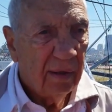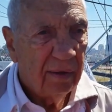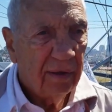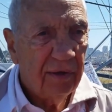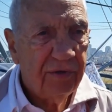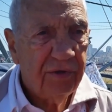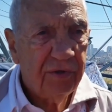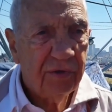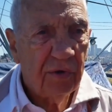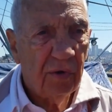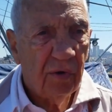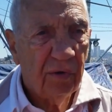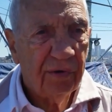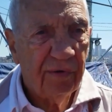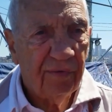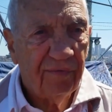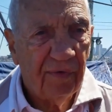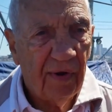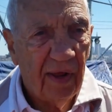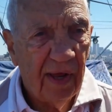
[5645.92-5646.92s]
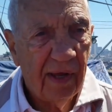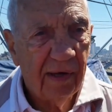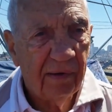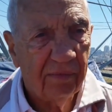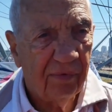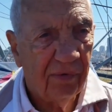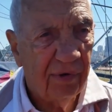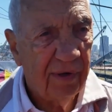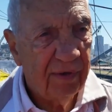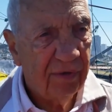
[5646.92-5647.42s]
This is called the Flying
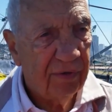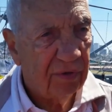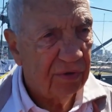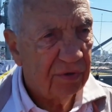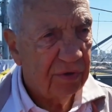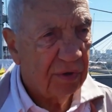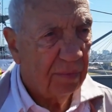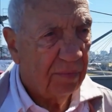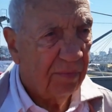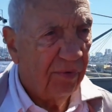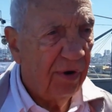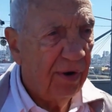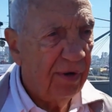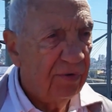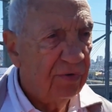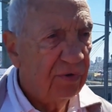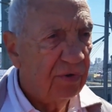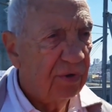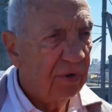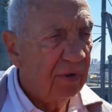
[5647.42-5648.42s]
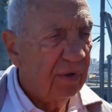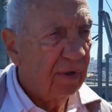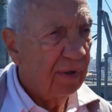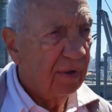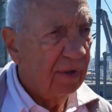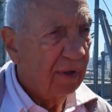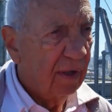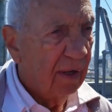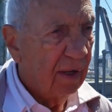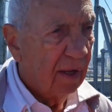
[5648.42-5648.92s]
Bridge. It's a bridge
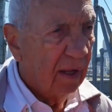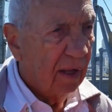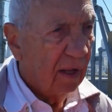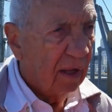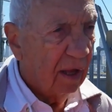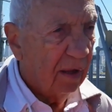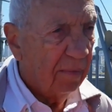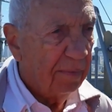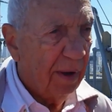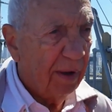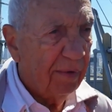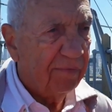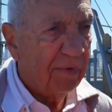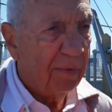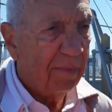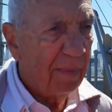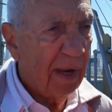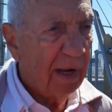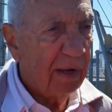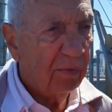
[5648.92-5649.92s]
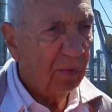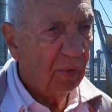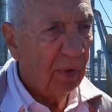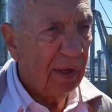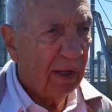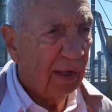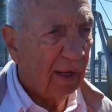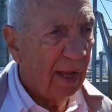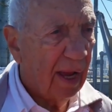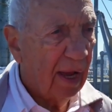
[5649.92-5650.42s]
above the main
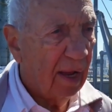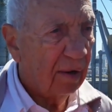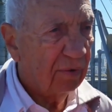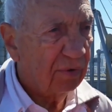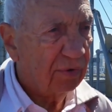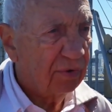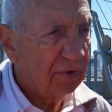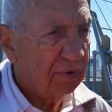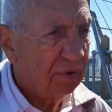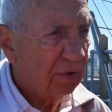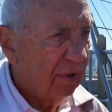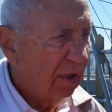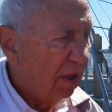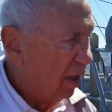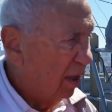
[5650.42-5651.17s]
wheelhouse.